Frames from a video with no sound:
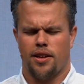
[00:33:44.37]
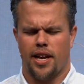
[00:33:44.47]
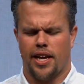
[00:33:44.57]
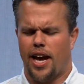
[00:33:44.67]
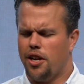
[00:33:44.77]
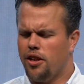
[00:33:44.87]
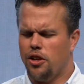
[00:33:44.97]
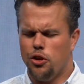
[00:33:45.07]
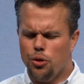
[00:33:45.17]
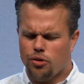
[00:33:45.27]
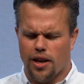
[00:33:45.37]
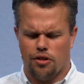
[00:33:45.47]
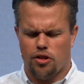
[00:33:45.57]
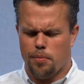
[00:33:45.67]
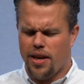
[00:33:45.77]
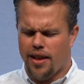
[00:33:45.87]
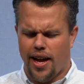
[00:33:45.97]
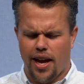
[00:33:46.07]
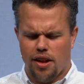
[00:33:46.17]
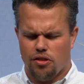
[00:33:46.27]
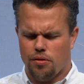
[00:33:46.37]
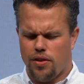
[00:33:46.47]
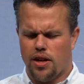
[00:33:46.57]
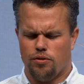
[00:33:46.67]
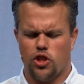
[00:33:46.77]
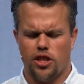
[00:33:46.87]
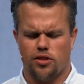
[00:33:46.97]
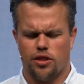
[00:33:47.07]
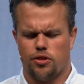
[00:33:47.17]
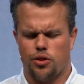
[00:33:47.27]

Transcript: And God, use us to be the hands and feet of Jesus